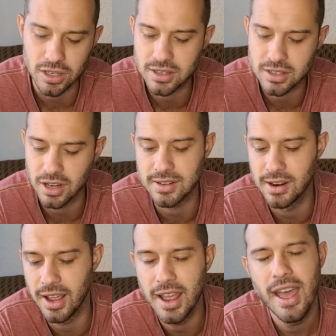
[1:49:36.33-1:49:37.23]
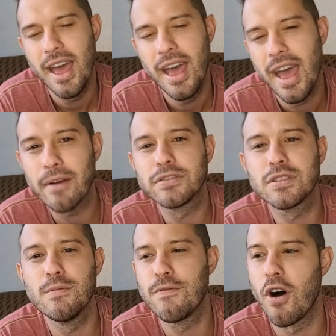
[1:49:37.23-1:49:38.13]
just on Sunday. Have
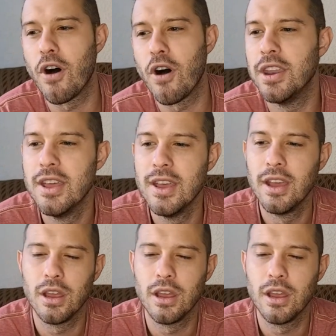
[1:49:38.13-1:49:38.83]
some fun.